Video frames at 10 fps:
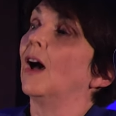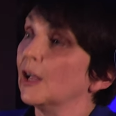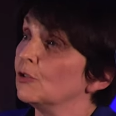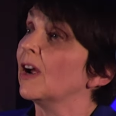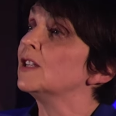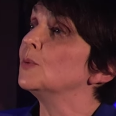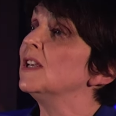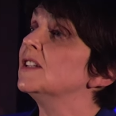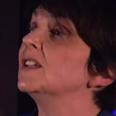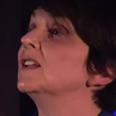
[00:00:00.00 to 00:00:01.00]
I
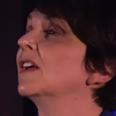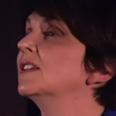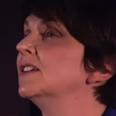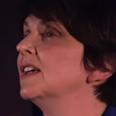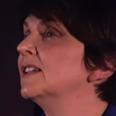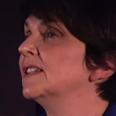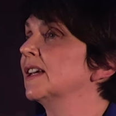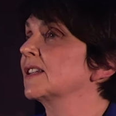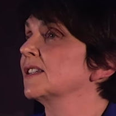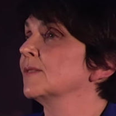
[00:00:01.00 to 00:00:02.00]
graduated in
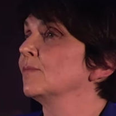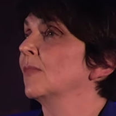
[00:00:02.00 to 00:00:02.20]
1986